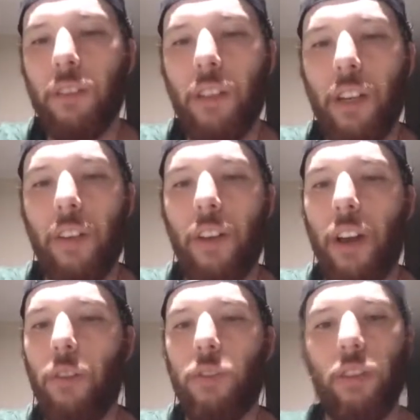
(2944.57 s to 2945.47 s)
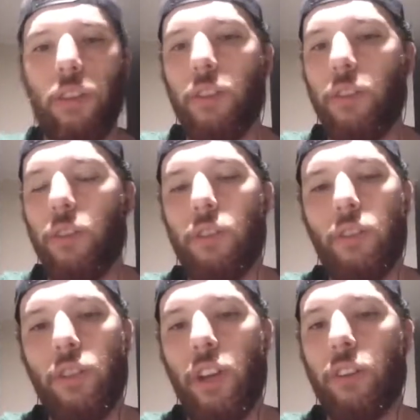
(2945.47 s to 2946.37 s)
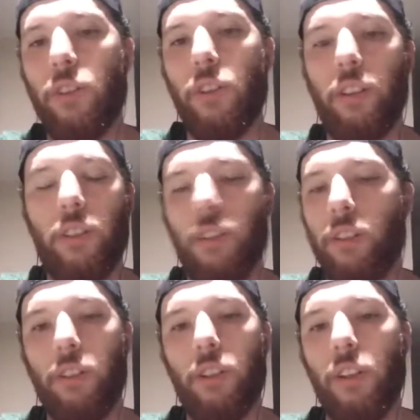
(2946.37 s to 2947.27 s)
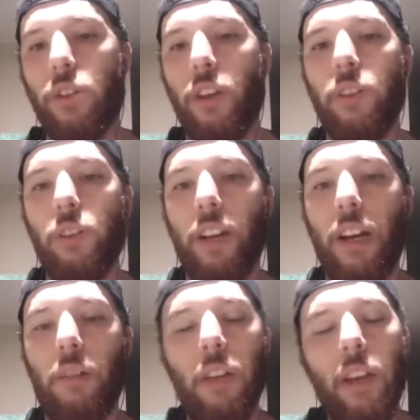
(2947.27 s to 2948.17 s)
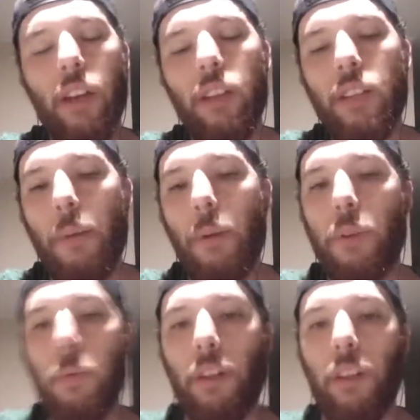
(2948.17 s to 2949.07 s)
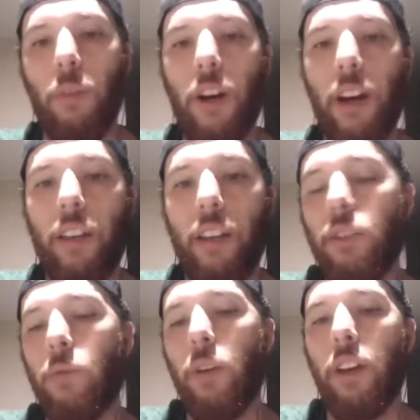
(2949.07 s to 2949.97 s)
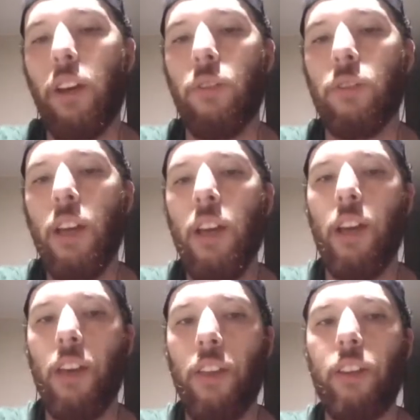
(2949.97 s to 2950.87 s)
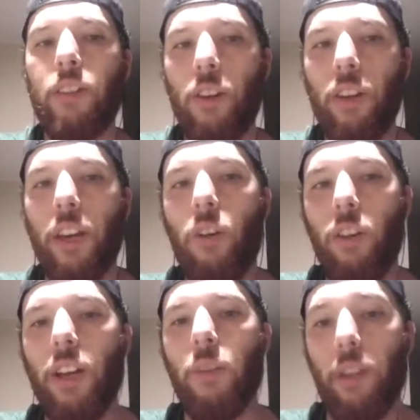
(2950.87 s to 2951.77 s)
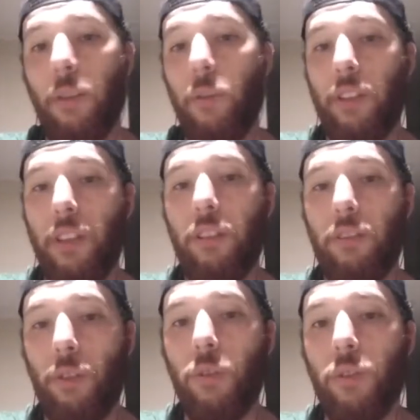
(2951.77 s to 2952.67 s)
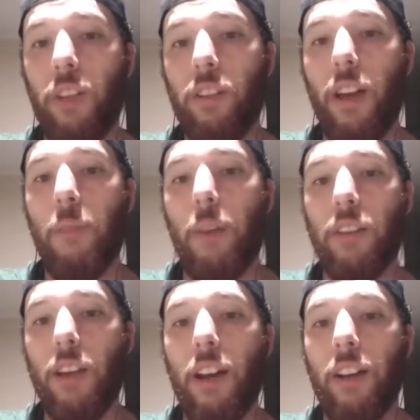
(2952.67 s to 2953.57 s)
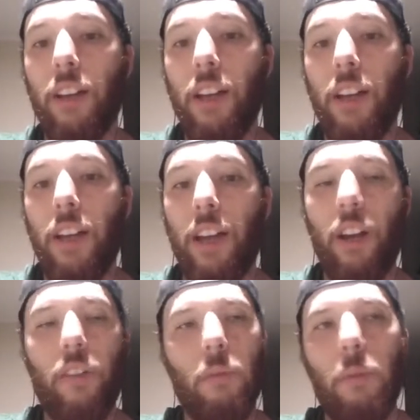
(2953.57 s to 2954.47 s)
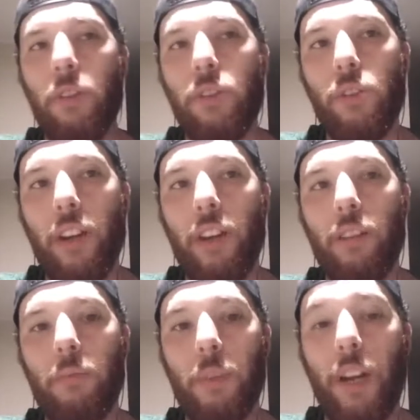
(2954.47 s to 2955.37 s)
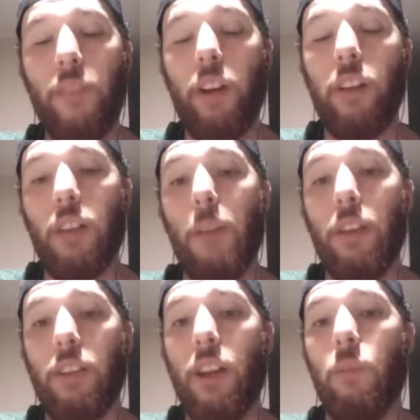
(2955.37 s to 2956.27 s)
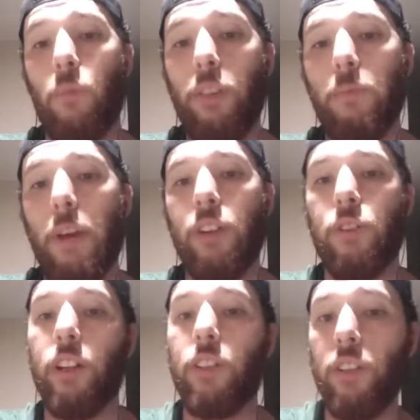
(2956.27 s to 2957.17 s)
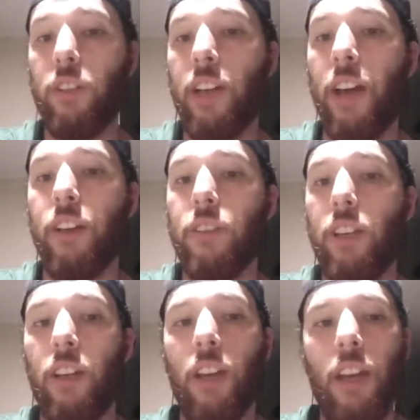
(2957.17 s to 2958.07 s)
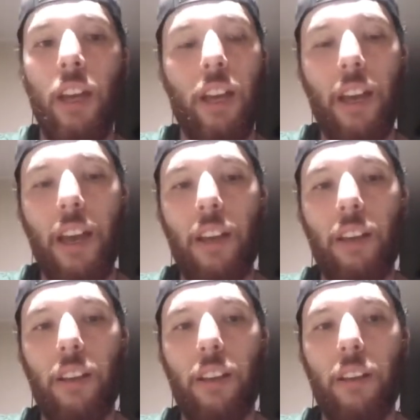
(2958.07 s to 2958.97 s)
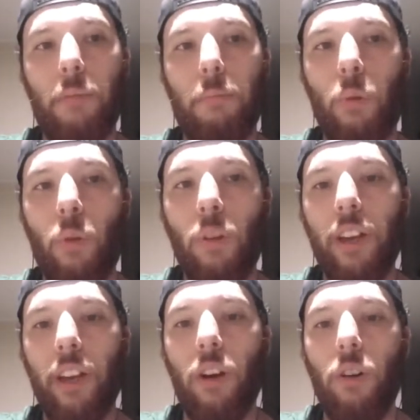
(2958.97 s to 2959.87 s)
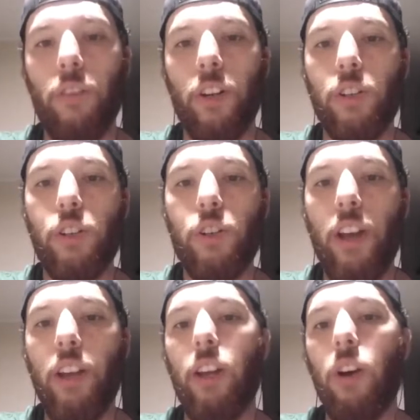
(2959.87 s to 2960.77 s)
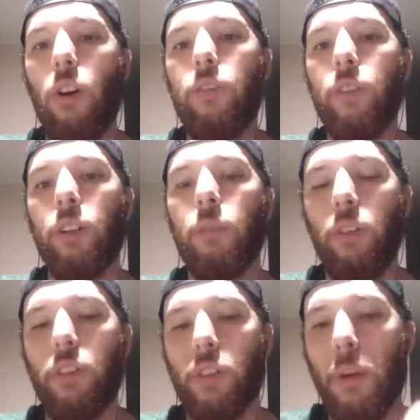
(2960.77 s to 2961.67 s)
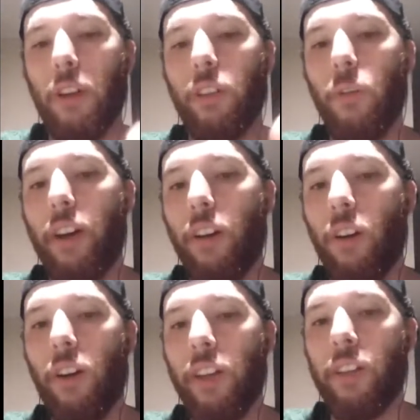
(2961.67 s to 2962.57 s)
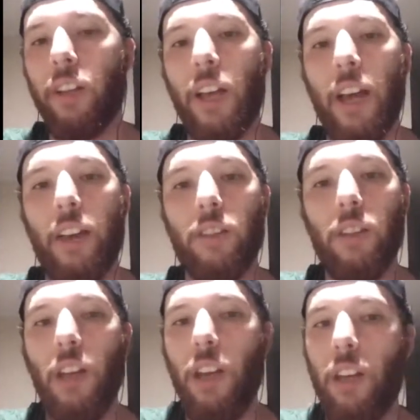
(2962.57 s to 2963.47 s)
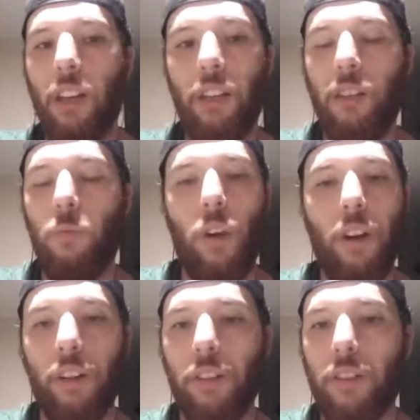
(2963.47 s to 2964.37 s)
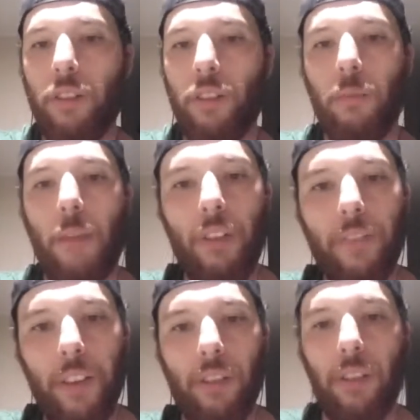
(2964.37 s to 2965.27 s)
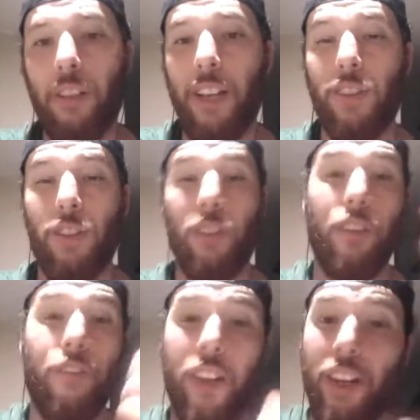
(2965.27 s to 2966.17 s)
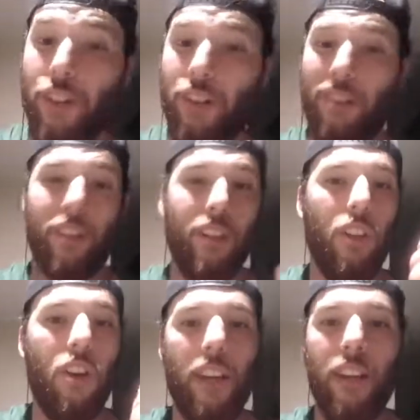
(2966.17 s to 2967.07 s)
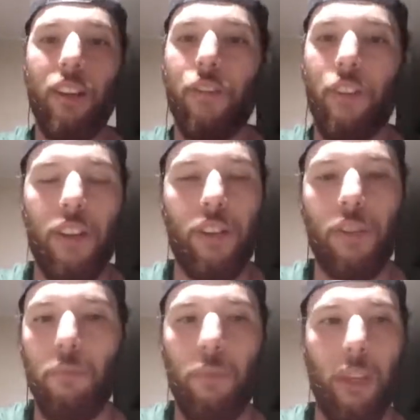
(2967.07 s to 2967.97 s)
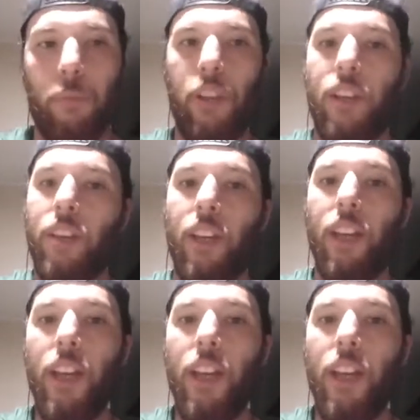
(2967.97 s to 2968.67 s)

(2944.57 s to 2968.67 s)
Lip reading: I always thought you just shake the drinks, or sorry, strain the drink out, top it up with sparkling wine, and that's the way it goes. And then he said, okay, hold on. And we did two drinks side by side. And I don't even remember the drink, but I've done it side by side with my drink just to kind of see. And pouring it over and straining it over with the sparkling wine already in the glass did wonders to the mouthfeel, to the texture, to the finish. It elongated the finish like brilliantly.